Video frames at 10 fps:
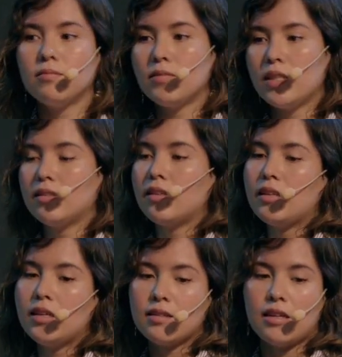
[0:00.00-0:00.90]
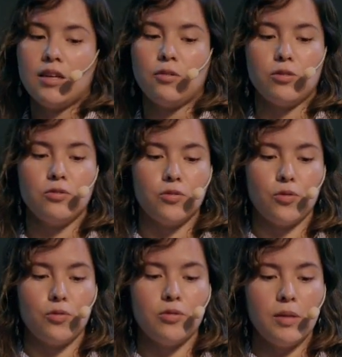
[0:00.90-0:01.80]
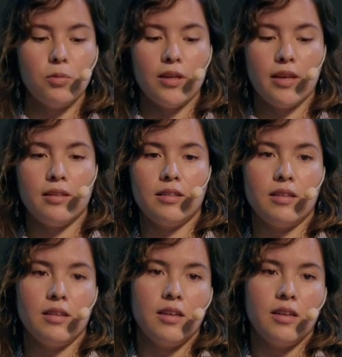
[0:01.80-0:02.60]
These techniques allow us to simulate